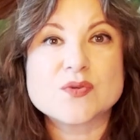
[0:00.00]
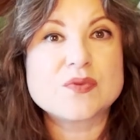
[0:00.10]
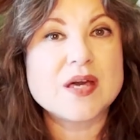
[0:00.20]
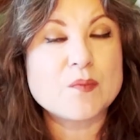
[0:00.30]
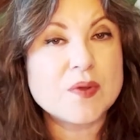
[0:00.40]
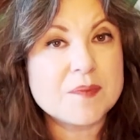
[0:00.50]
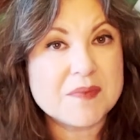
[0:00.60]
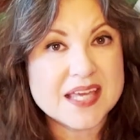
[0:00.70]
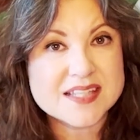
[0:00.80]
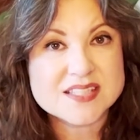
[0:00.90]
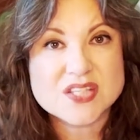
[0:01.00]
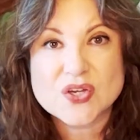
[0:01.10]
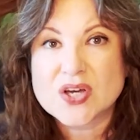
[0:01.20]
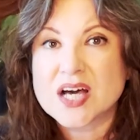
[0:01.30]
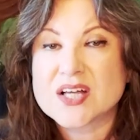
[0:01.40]
then we meet
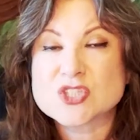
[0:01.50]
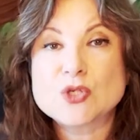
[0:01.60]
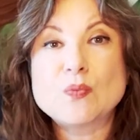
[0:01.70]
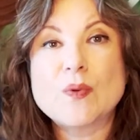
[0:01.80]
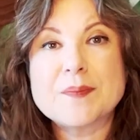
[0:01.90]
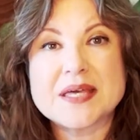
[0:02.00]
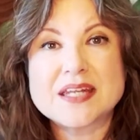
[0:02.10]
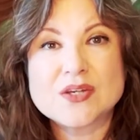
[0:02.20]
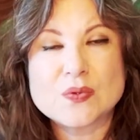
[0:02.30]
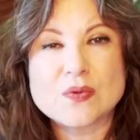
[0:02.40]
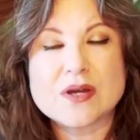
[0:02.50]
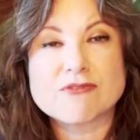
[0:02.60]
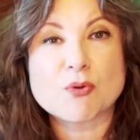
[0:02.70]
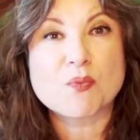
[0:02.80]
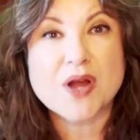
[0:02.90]
two women who have
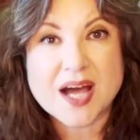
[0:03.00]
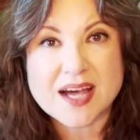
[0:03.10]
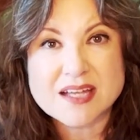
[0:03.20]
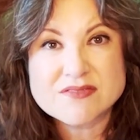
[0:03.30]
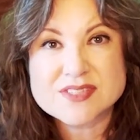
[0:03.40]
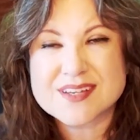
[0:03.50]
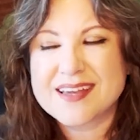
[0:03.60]
arrived,